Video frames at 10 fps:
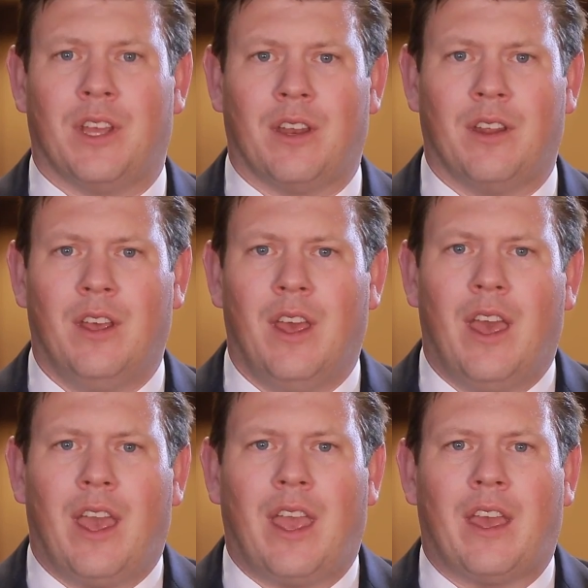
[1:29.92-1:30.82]
in need.
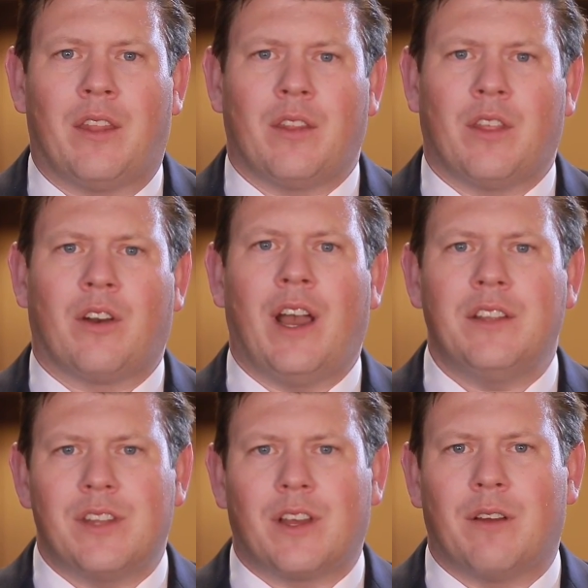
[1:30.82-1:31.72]
And the
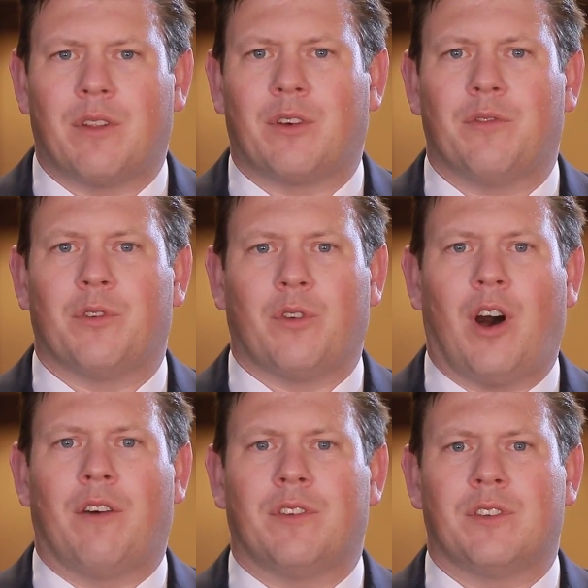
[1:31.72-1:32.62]
clients that come to the Clifford
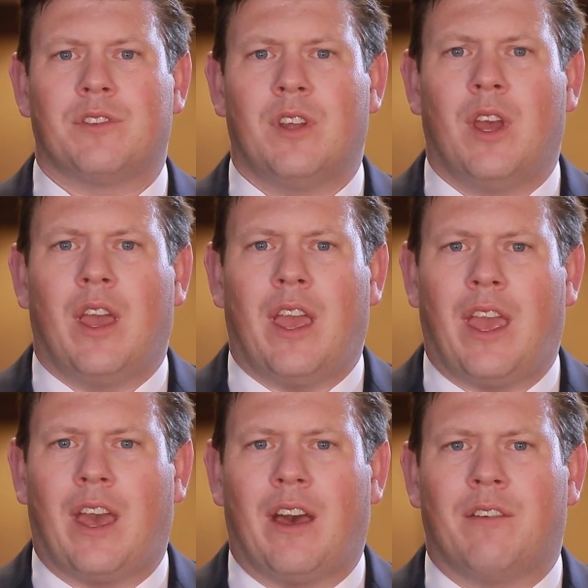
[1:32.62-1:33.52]
Law Office
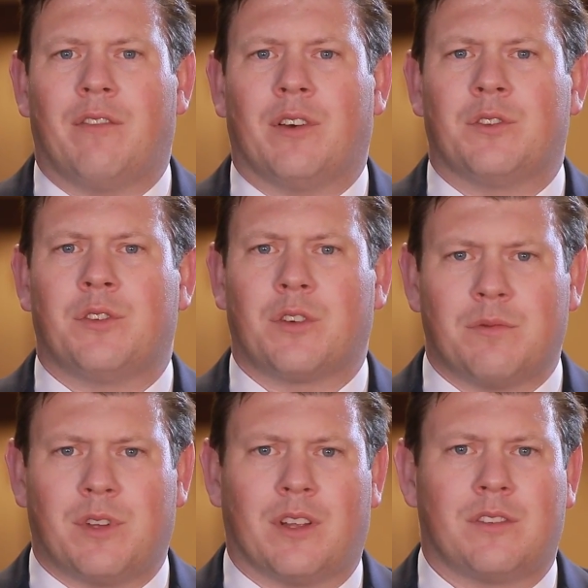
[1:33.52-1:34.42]
have a
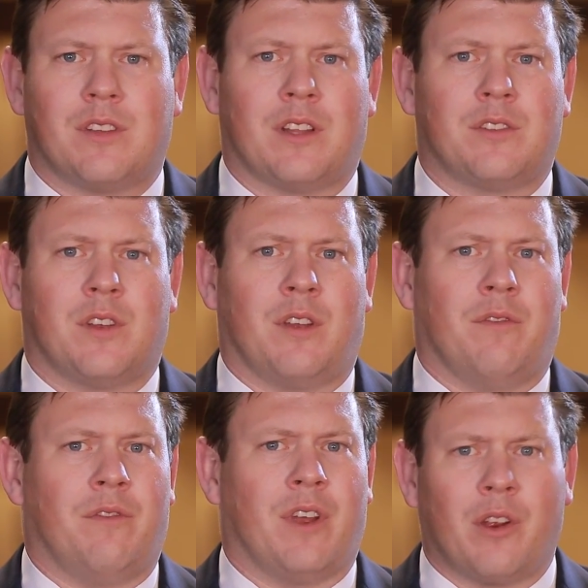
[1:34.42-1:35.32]
circumstance that's a
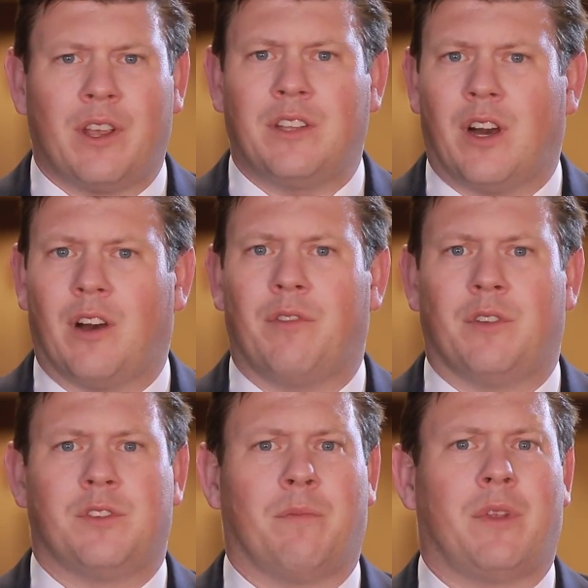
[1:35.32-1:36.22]
very tough
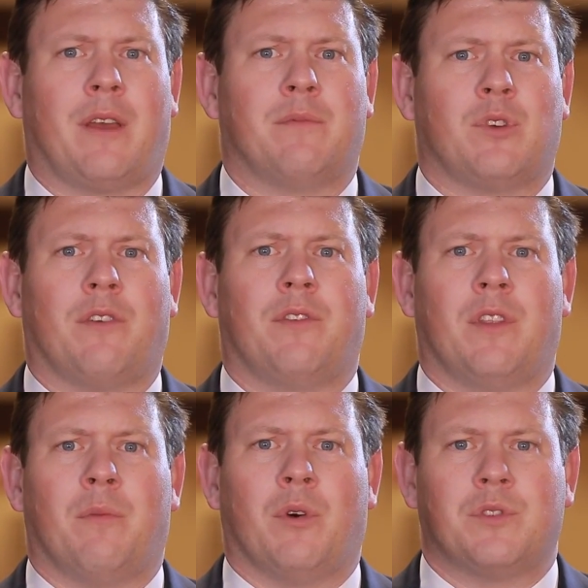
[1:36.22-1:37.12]
and sometimes
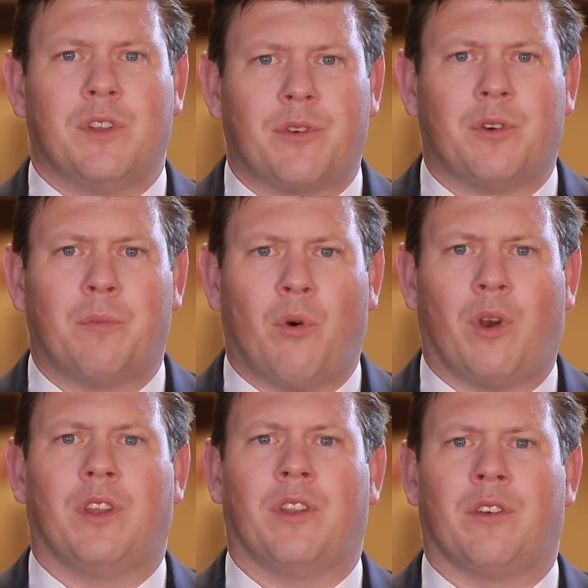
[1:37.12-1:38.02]
often the most difficult
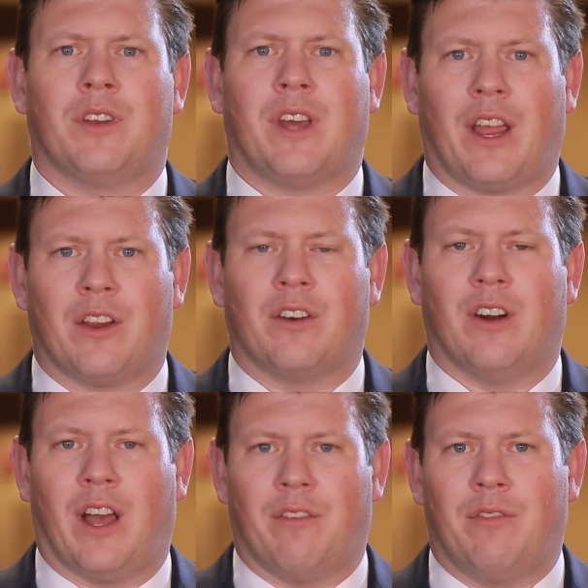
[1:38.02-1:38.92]
point in their entire
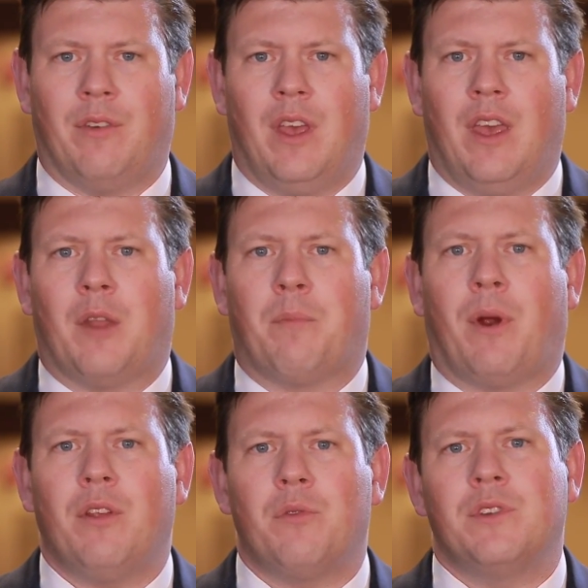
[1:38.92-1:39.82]
life. And
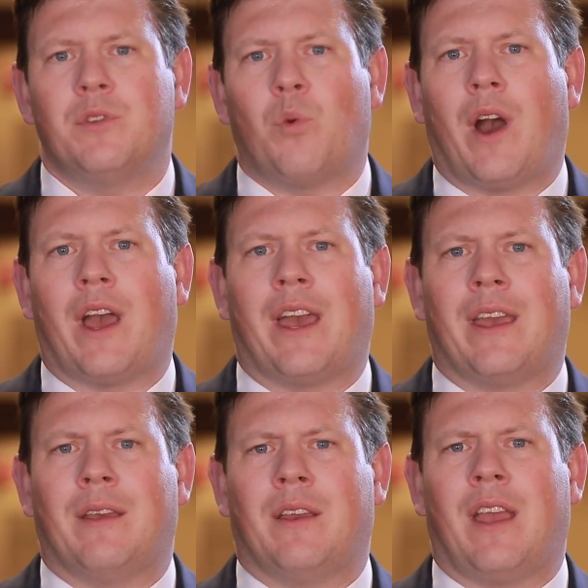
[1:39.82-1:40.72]
part of the reason why
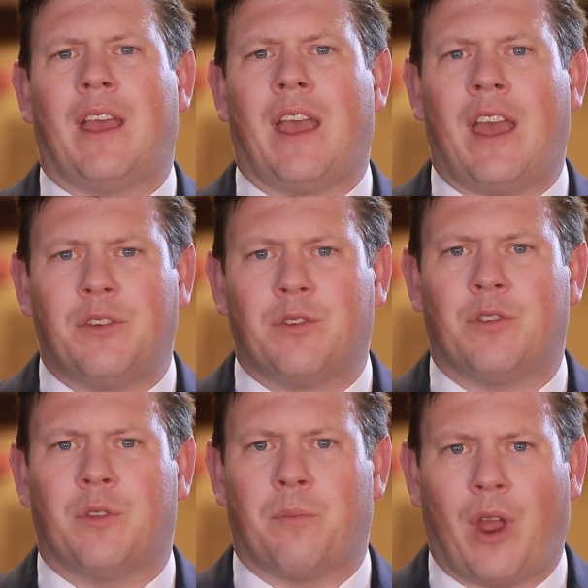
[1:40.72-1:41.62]
I
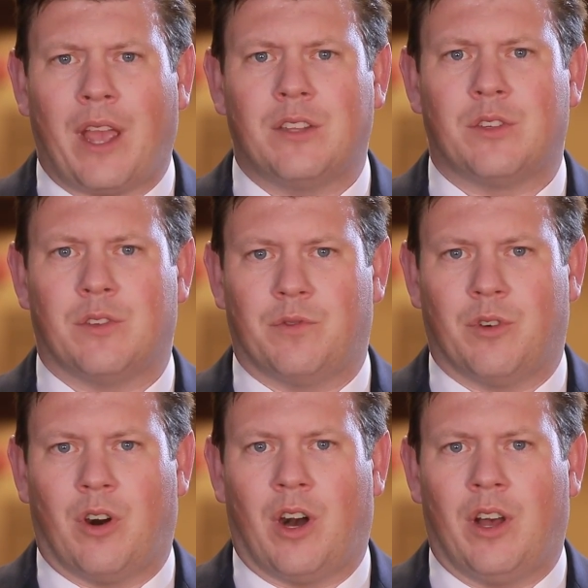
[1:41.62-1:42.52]
entered the practice
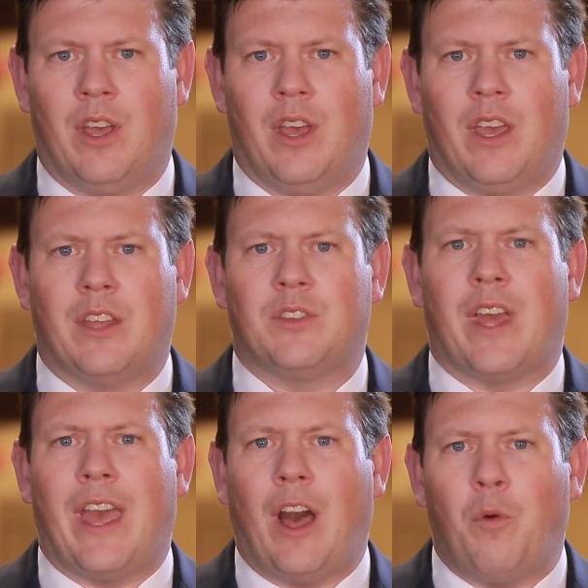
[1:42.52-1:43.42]
of law is
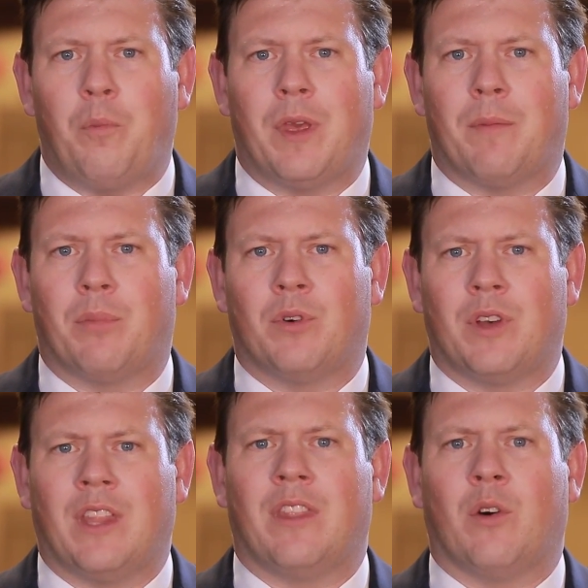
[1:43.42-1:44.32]
to help
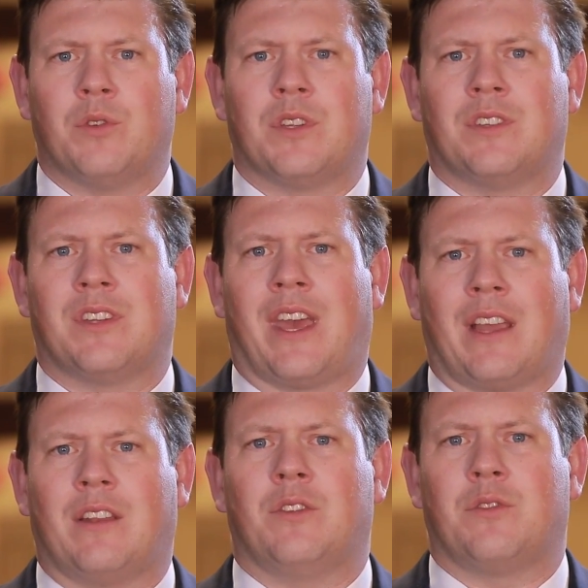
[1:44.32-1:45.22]
people in those
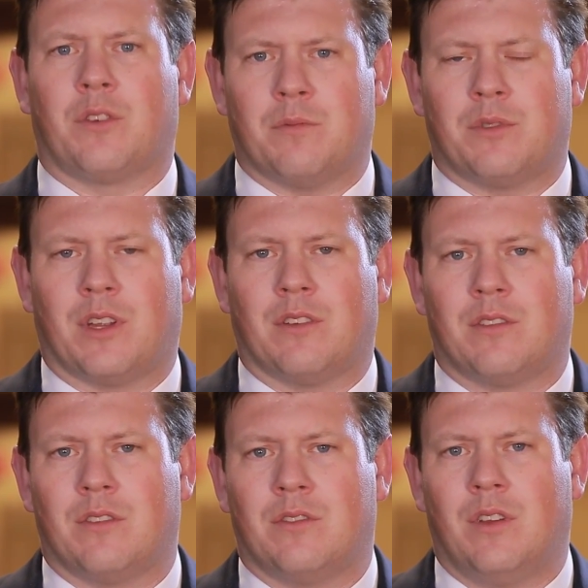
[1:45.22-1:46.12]
exact
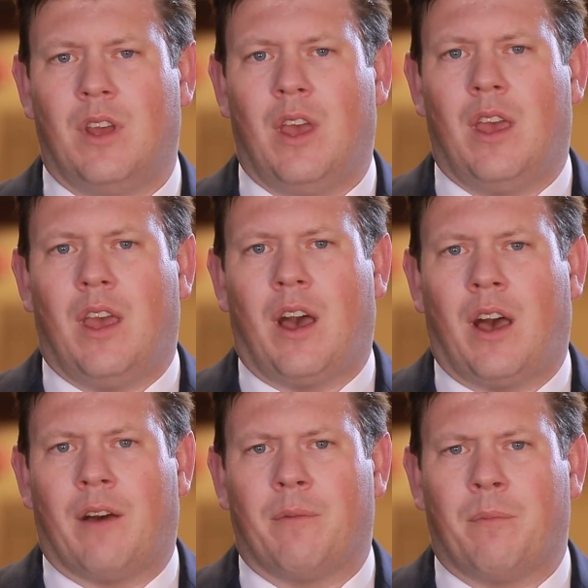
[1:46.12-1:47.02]
circumstances.
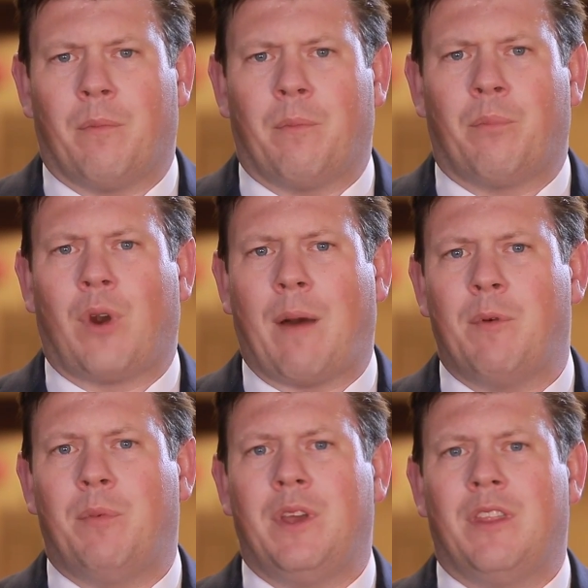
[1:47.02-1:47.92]

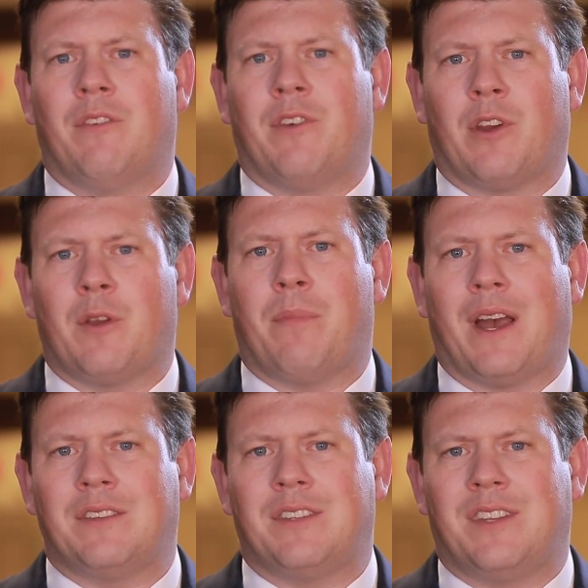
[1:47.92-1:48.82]
Probably the very
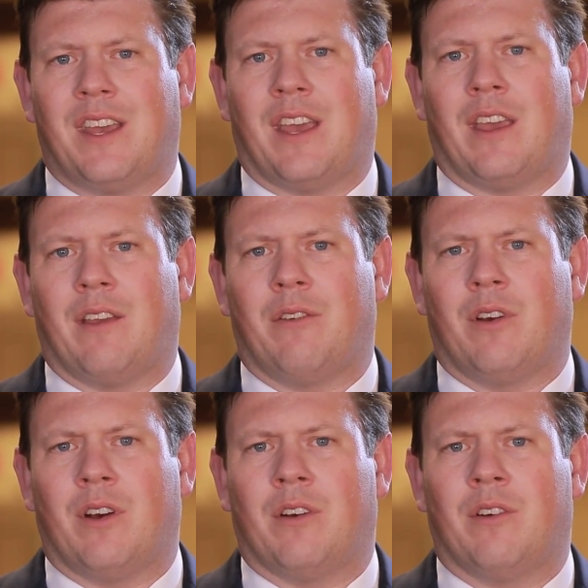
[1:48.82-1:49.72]
best day
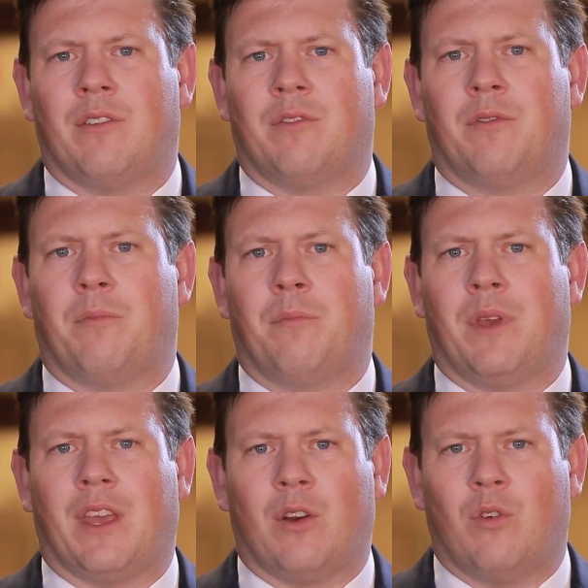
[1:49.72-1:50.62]
of
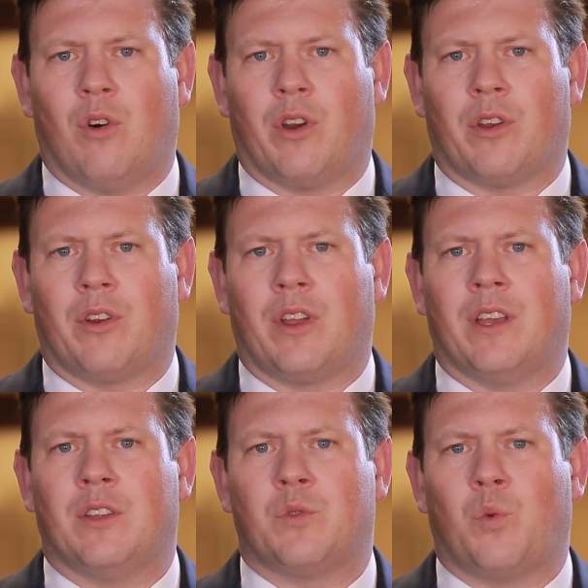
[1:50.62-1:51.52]
being a lawyer
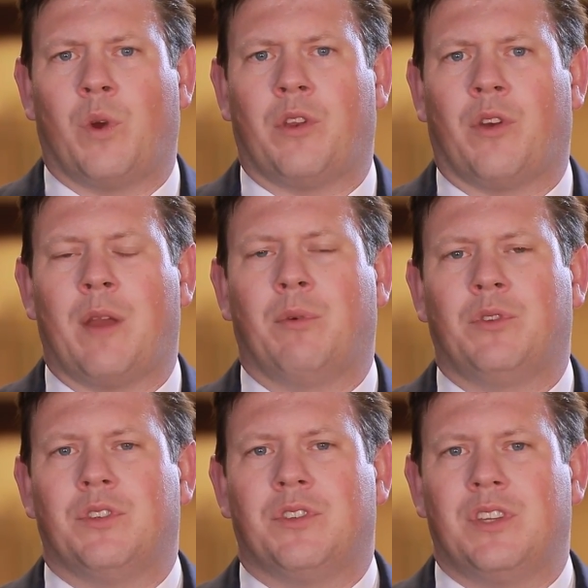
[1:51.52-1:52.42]
is when you're
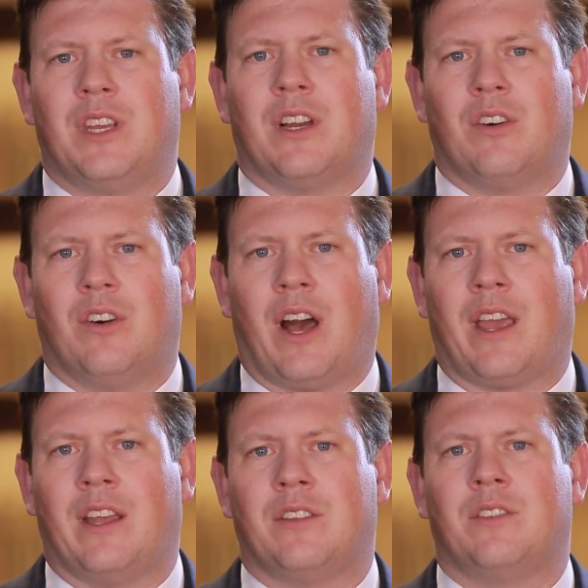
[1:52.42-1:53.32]
able to see a
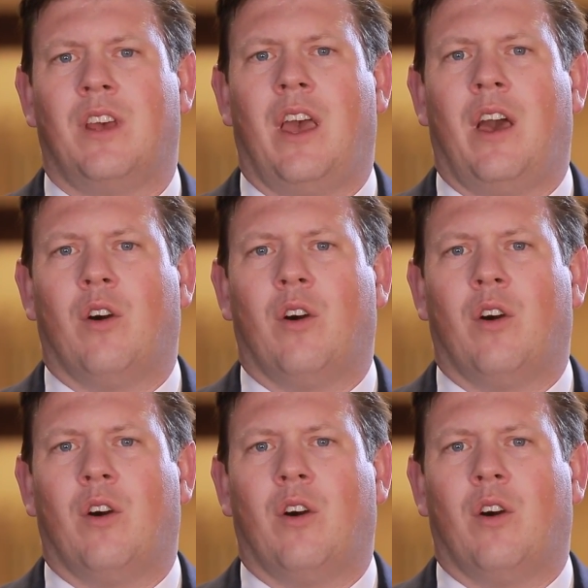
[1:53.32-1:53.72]
client's